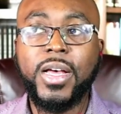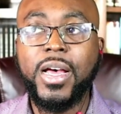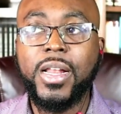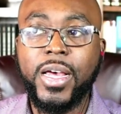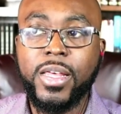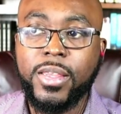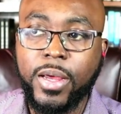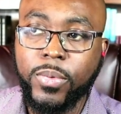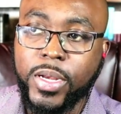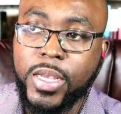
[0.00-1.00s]
I like
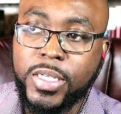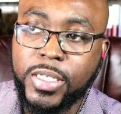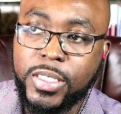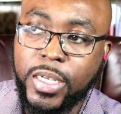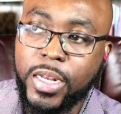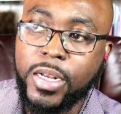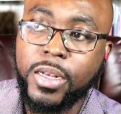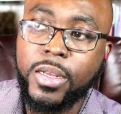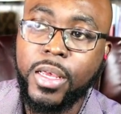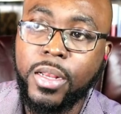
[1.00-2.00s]
that what he just said
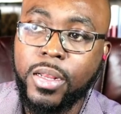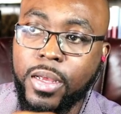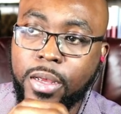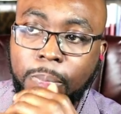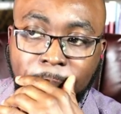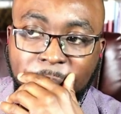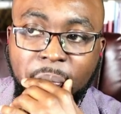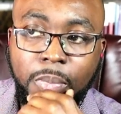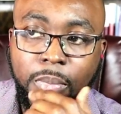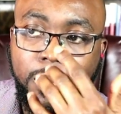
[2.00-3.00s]
in in the
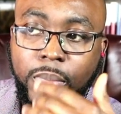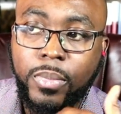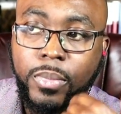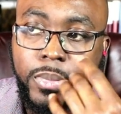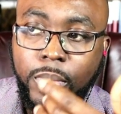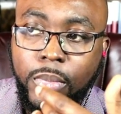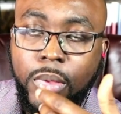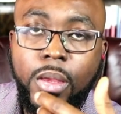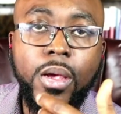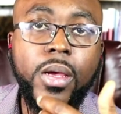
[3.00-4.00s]
uh,
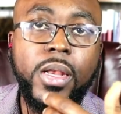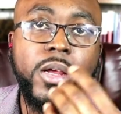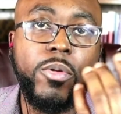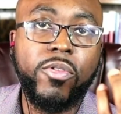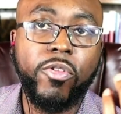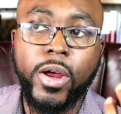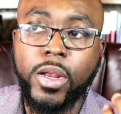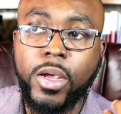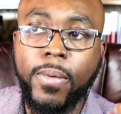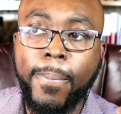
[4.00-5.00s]
in the refrain
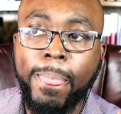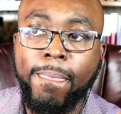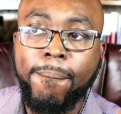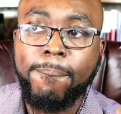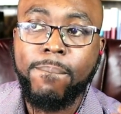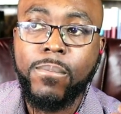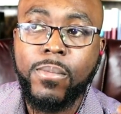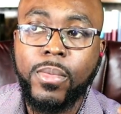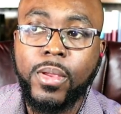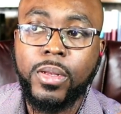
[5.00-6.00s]
here.
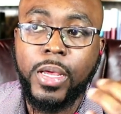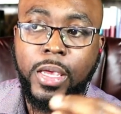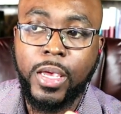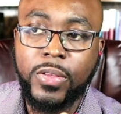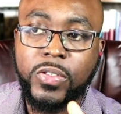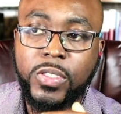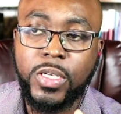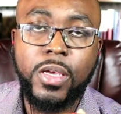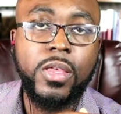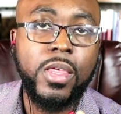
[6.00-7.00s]
The kids
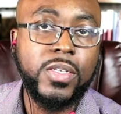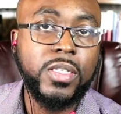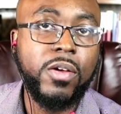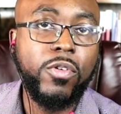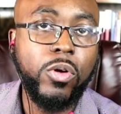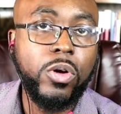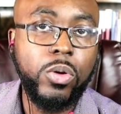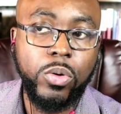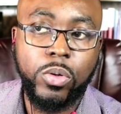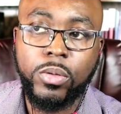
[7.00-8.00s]
see this stuff look
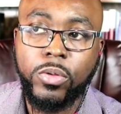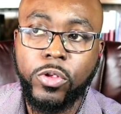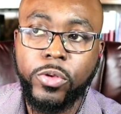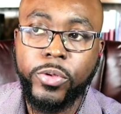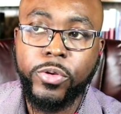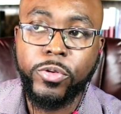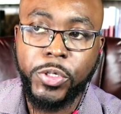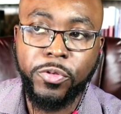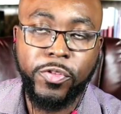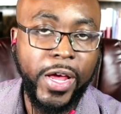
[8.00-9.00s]
cool. You you
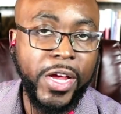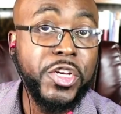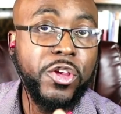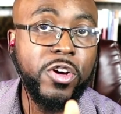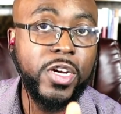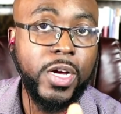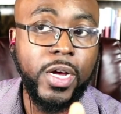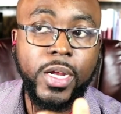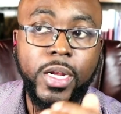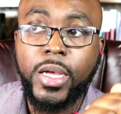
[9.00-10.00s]
you flashing your
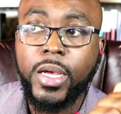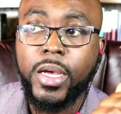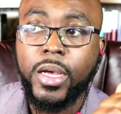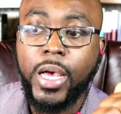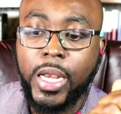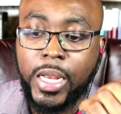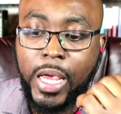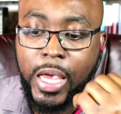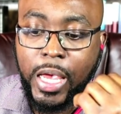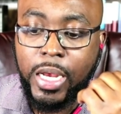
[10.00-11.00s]
gun, and
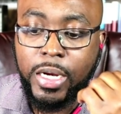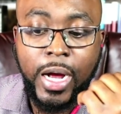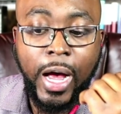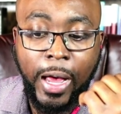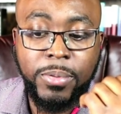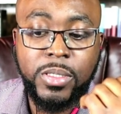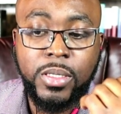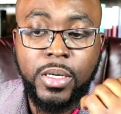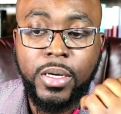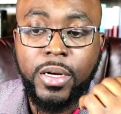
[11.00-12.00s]
they hate cops,
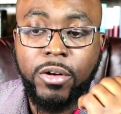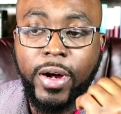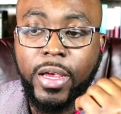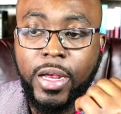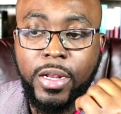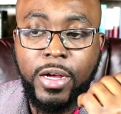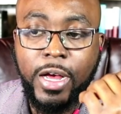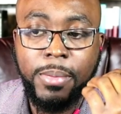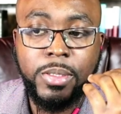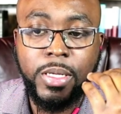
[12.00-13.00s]
right? And the
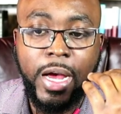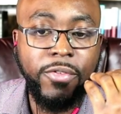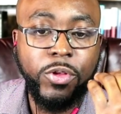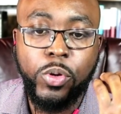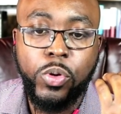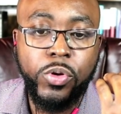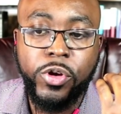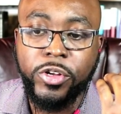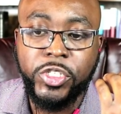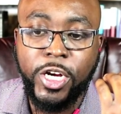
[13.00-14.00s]
cops have to do their
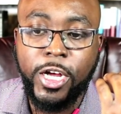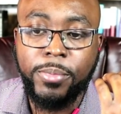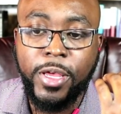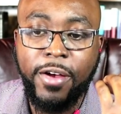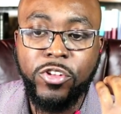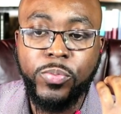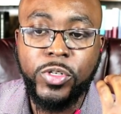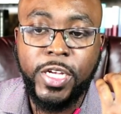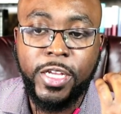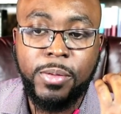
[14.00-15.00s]
job. They have to
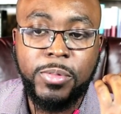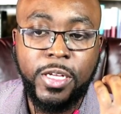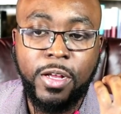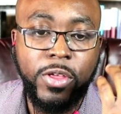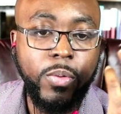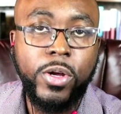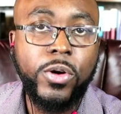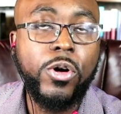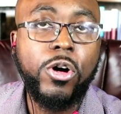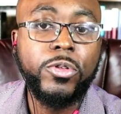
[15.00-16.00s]
protect themselves. They want to
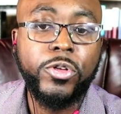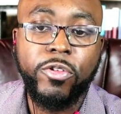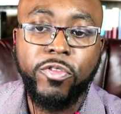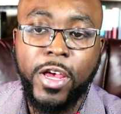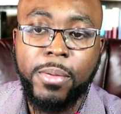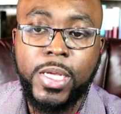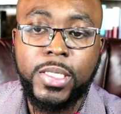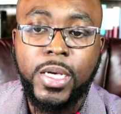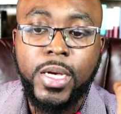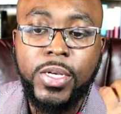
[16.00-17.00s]
go home to their families.
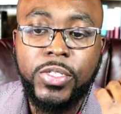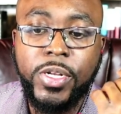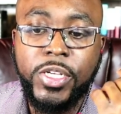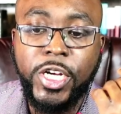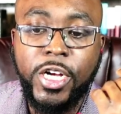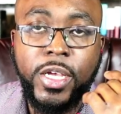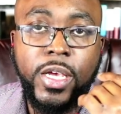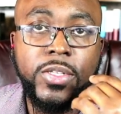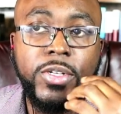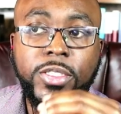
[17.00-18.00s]
So these young
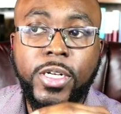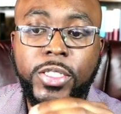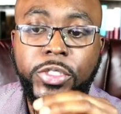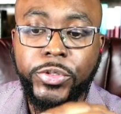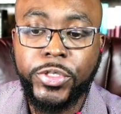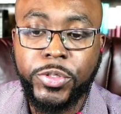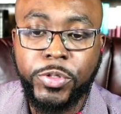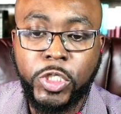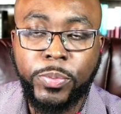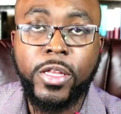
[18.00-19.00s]
kids are taught to
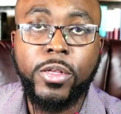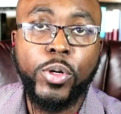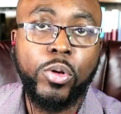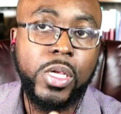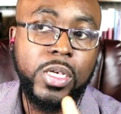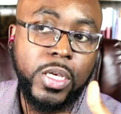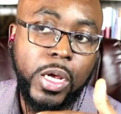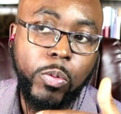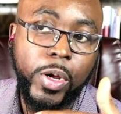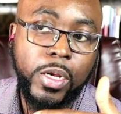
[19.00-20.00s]
disrespect the police,
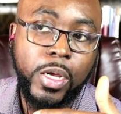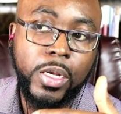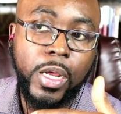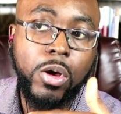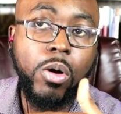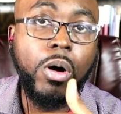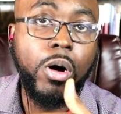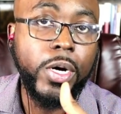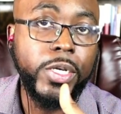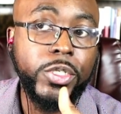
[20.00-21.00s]
and when they go
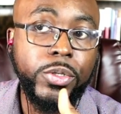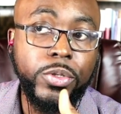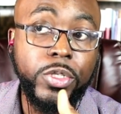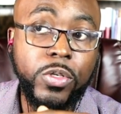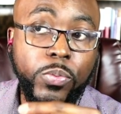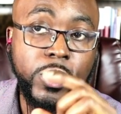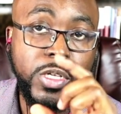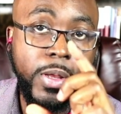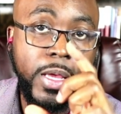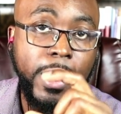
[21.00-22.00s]
on to
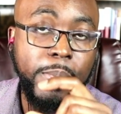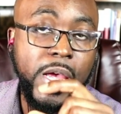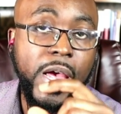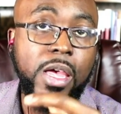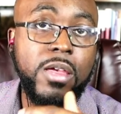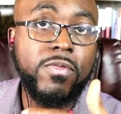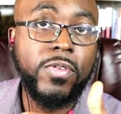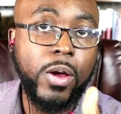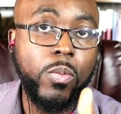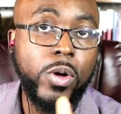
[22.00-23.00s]
supposedly behave
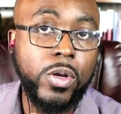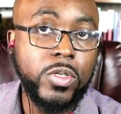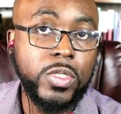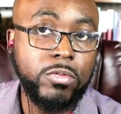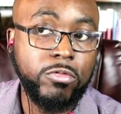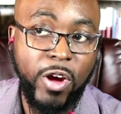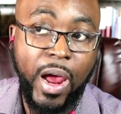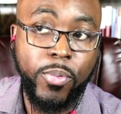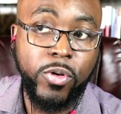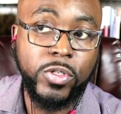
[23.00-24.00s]
like one of those
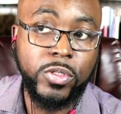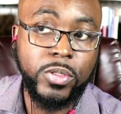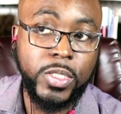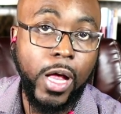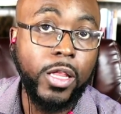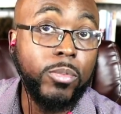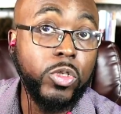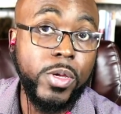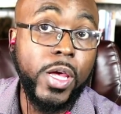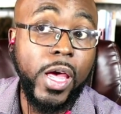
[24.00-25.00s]
rappers tell them to
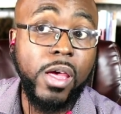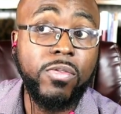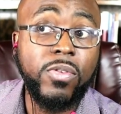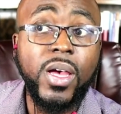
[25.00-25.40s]
behave,